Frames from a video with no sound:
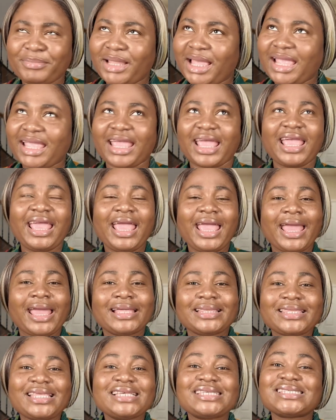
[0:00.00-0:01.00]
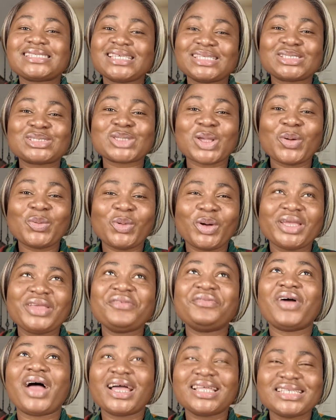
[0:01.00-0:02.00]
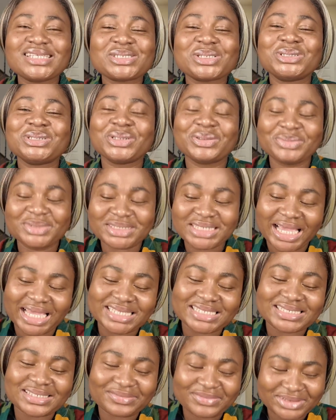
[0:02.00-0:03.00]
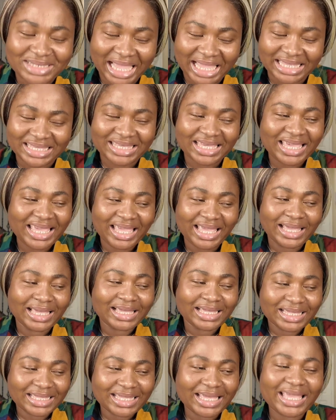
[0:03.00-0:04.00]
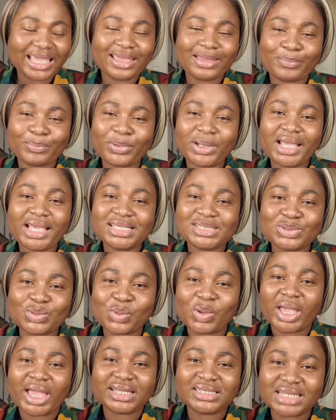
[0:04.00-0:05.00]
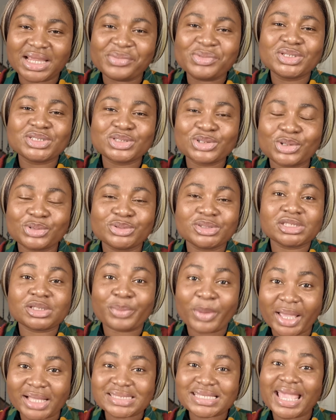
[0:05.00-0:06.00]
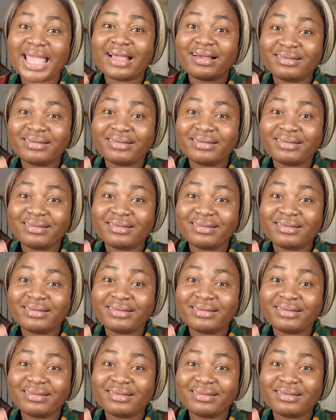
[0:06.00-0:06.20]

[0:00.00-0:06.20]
like, this is someone... In fact, this social media is even like a place where there is no respect.